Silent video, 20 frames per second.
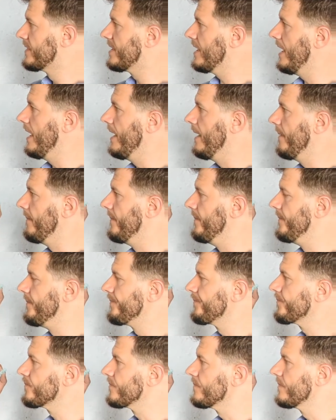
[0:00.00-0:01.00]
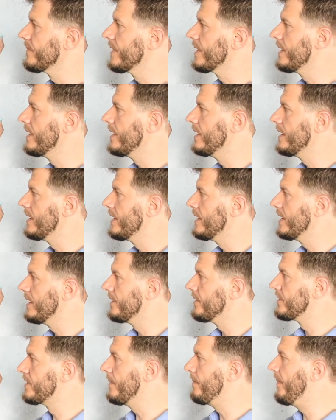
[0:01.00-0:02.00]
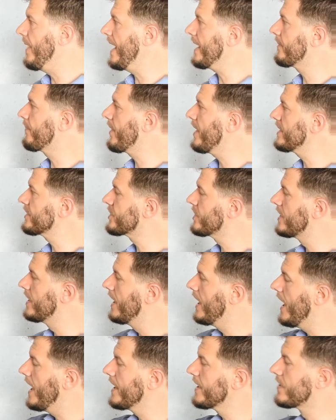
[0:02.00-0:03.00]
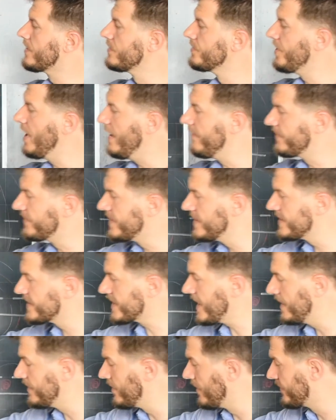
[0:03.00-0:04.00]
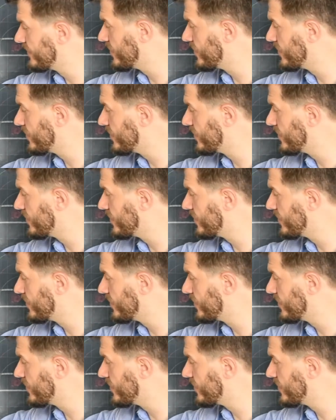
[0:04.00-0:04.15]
the back pressure, I could have this kind of